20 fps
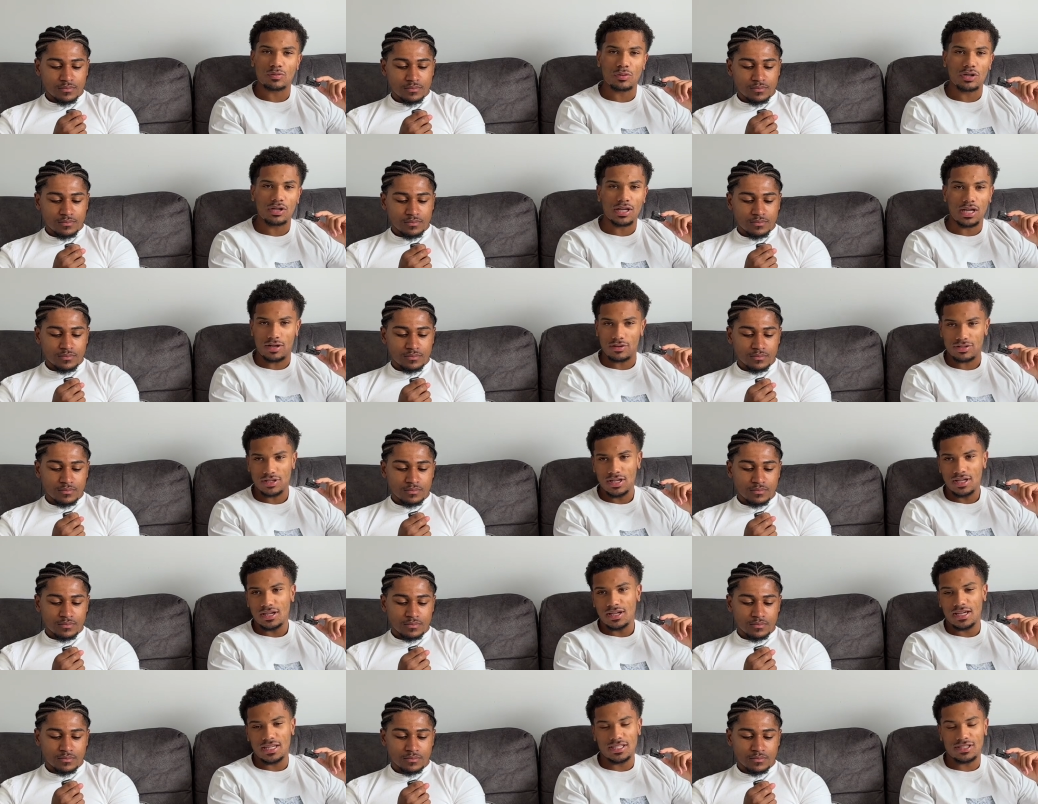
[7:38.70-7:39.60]
Speaker 1: workouts,
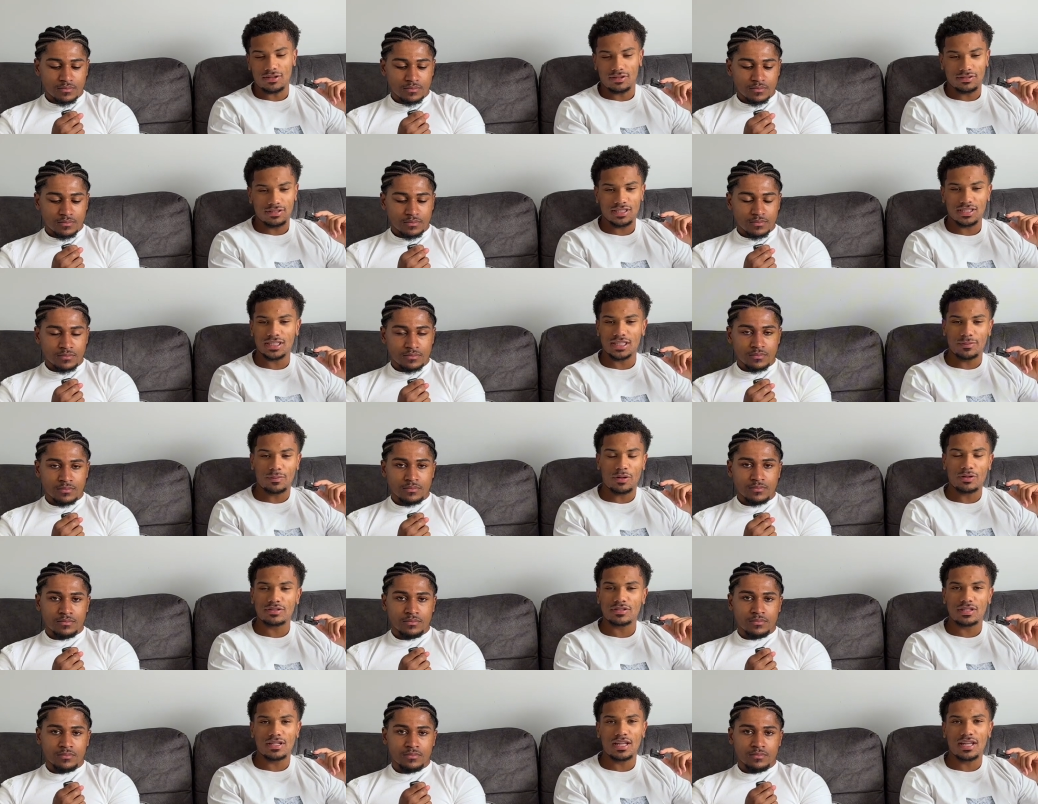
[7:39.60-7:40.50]
and he's consistently
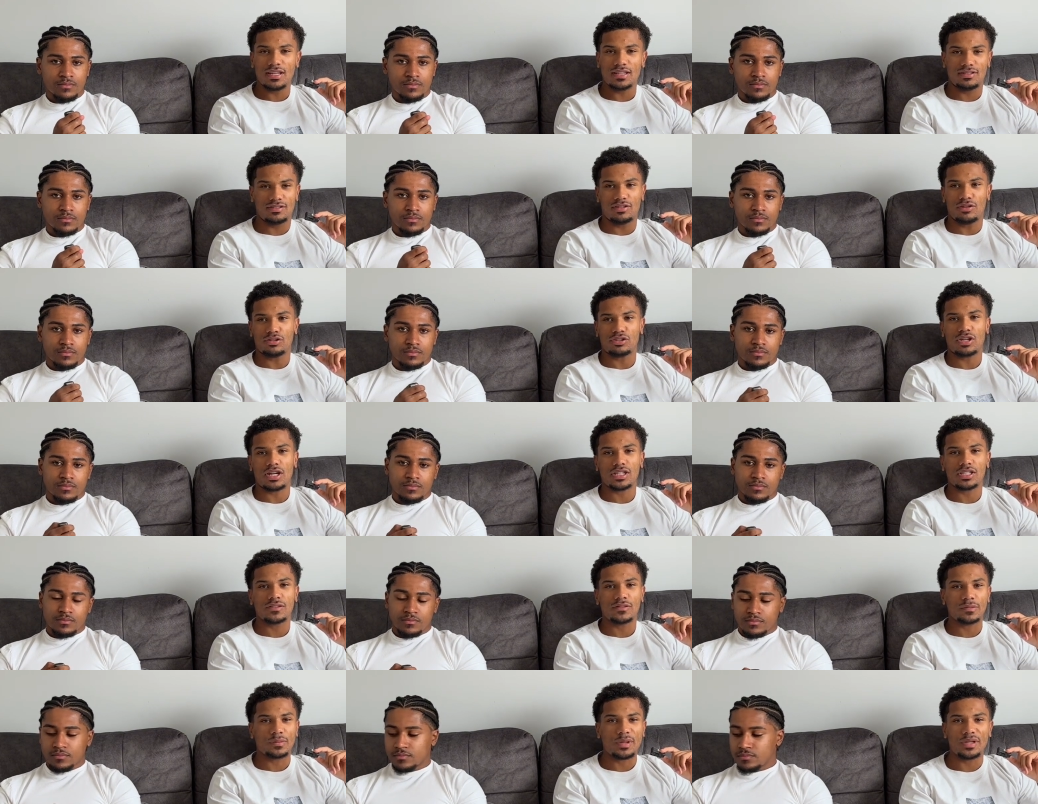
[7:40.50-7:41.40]
posted it, and he's got
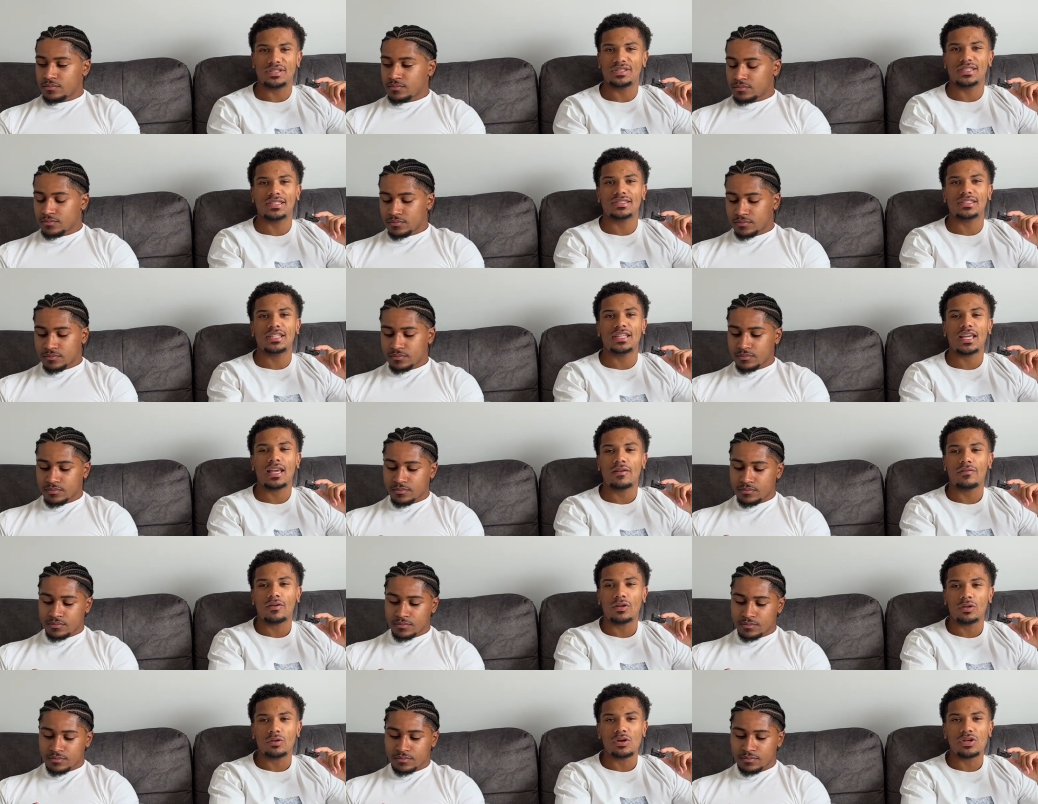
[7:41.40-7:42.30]
traction from like 16k
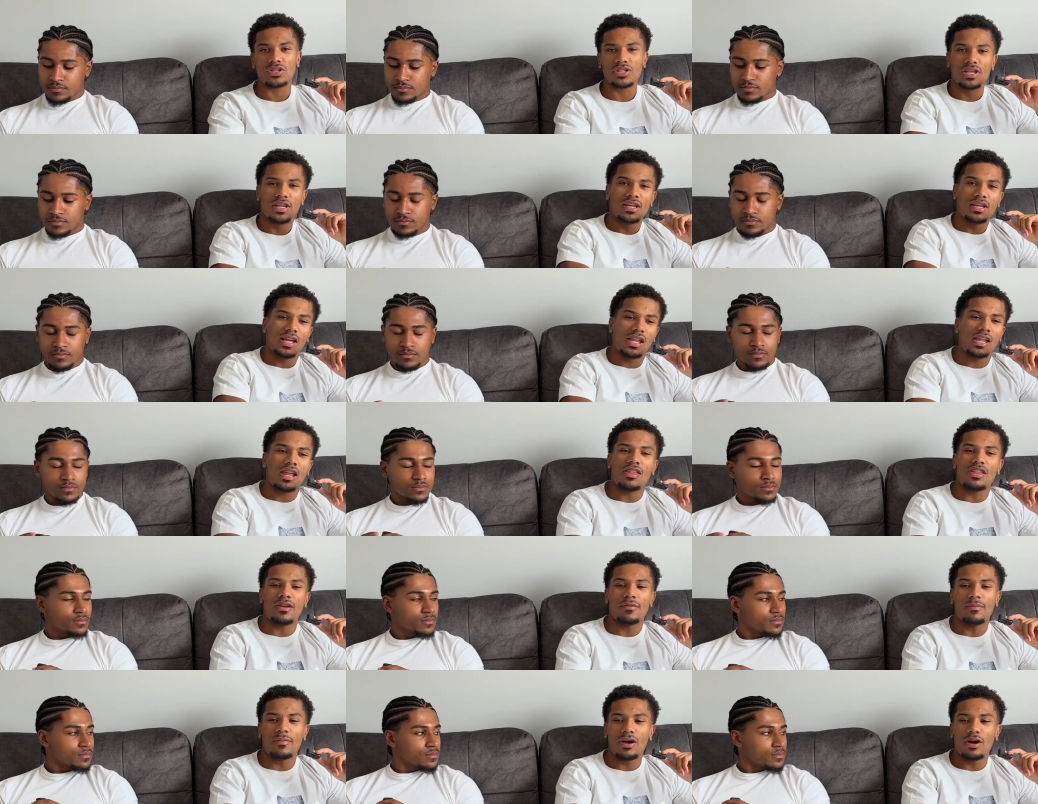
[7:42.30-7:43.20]
followers, and like
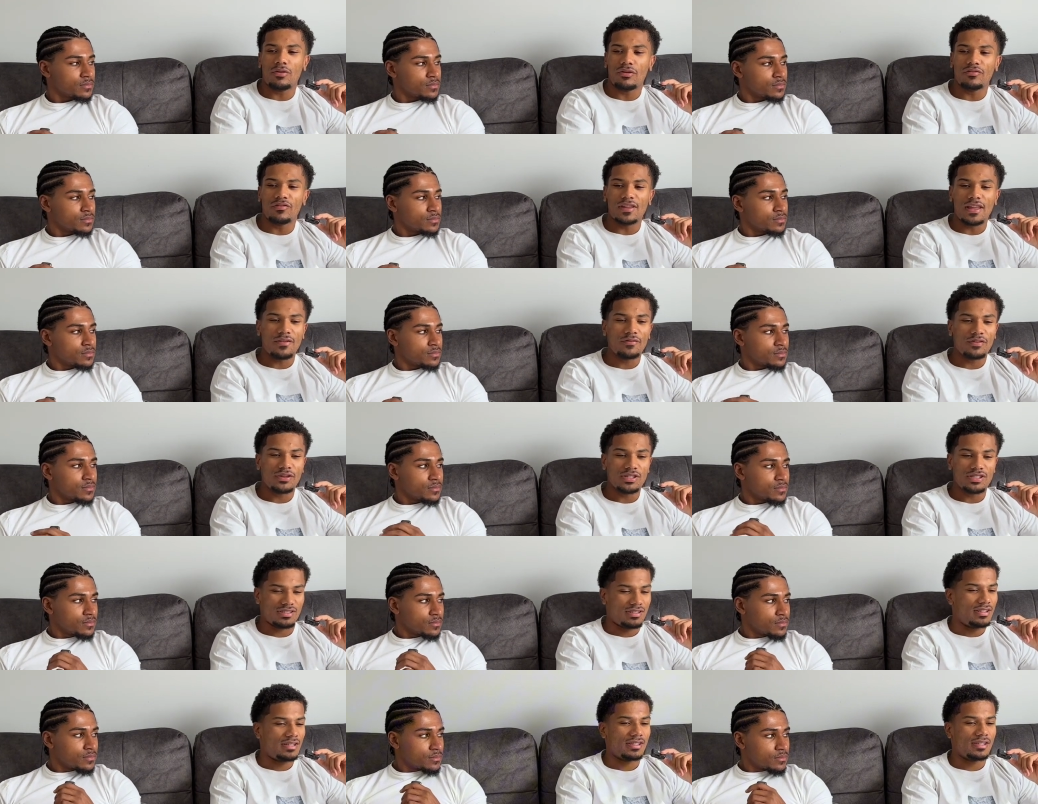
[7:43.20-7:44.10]
the amount of leverage
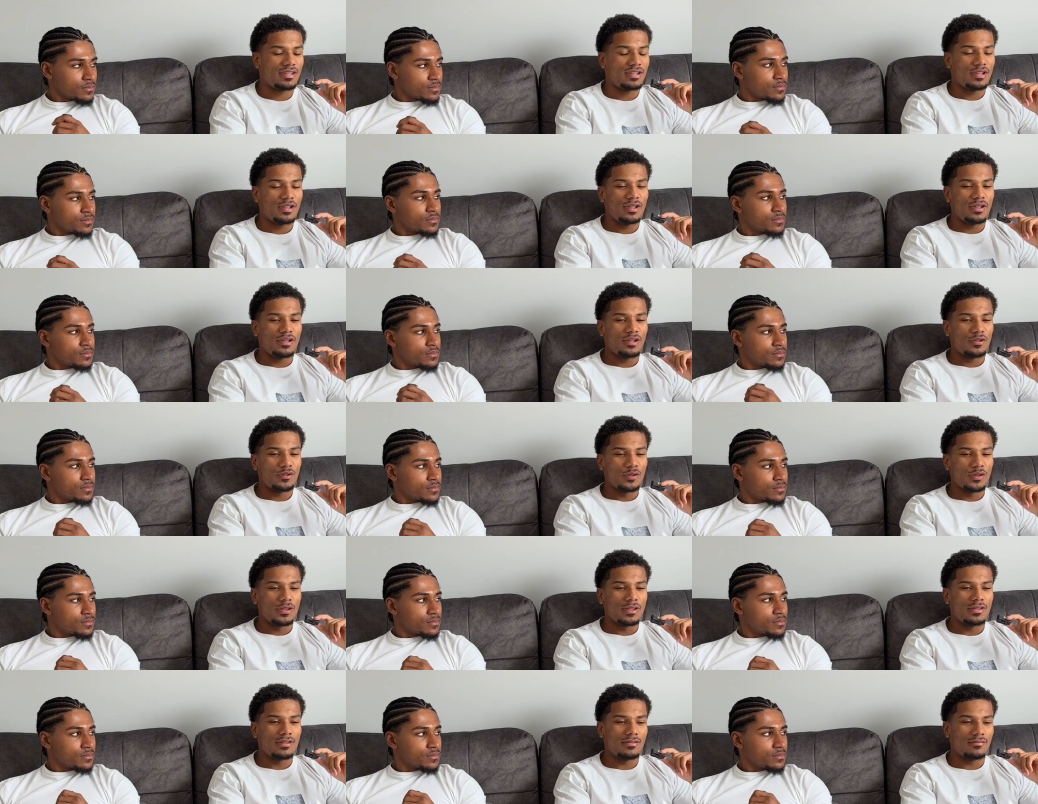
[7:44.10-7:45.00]
and like
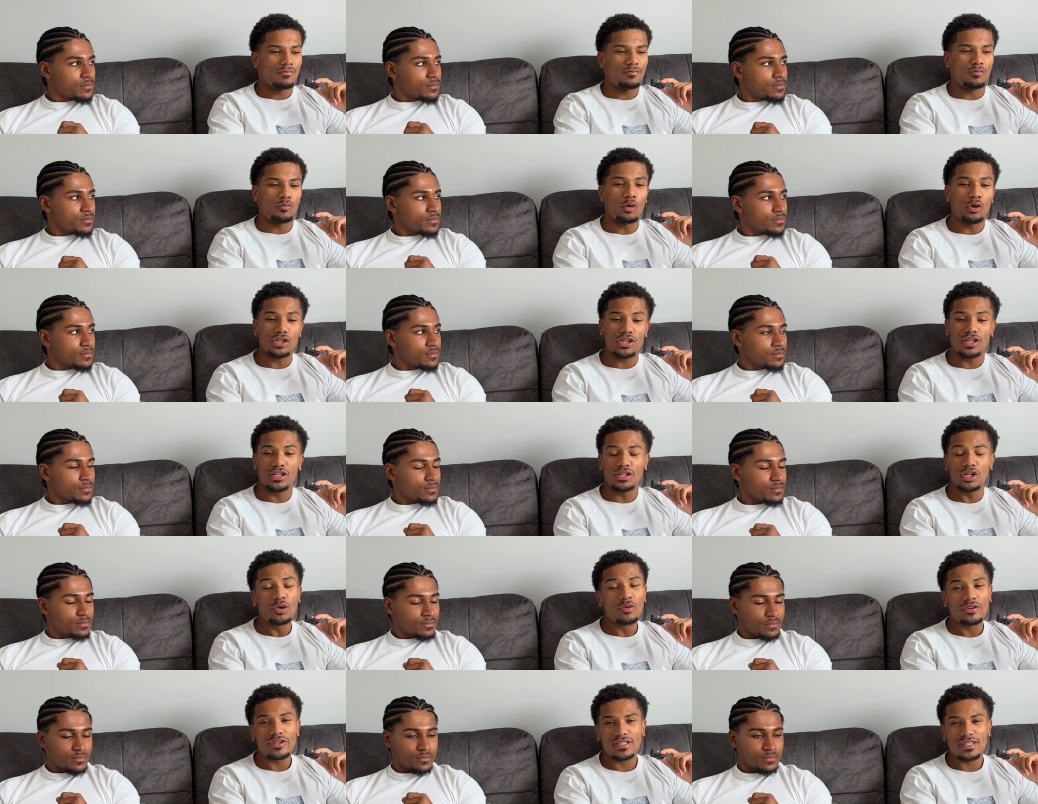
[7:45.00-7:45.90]
the what you can
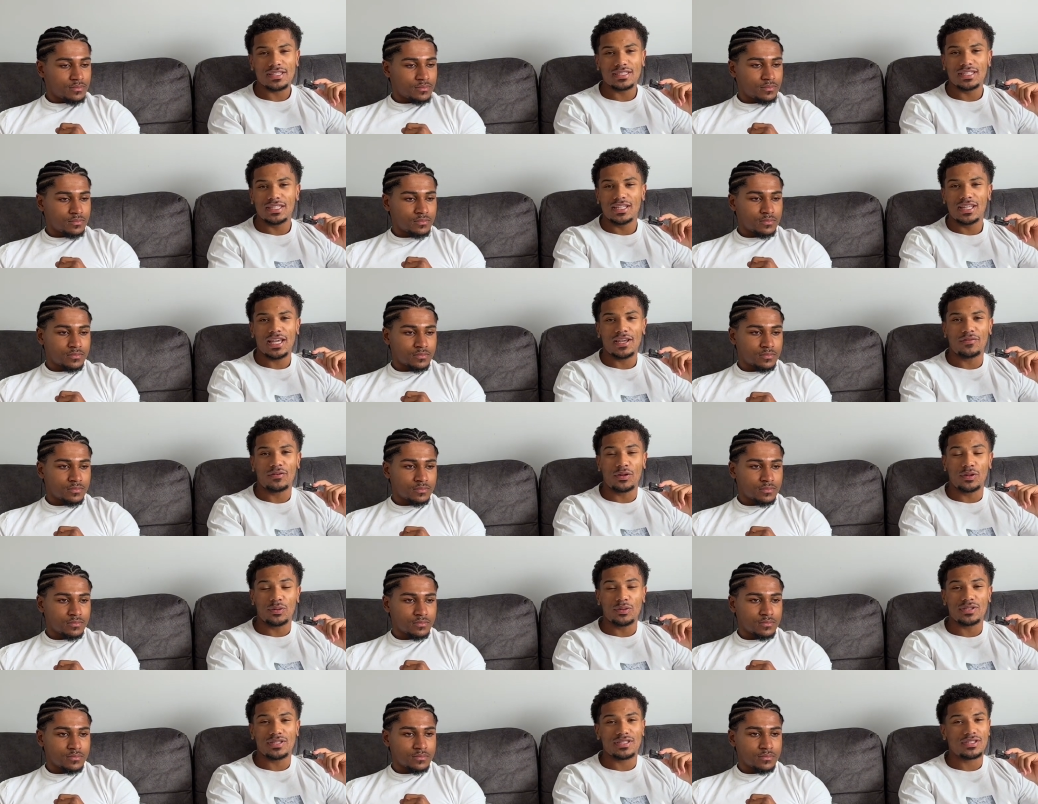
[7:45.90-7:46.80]
do with 16k
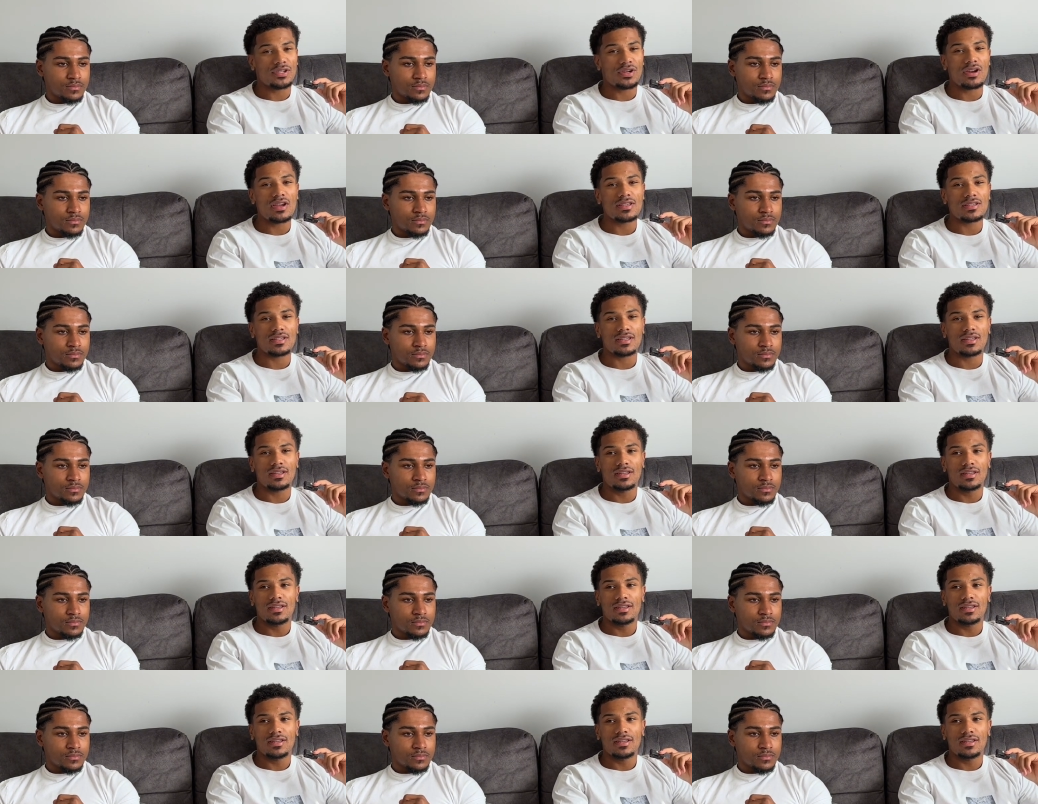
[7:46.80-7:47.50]
followers is crazy.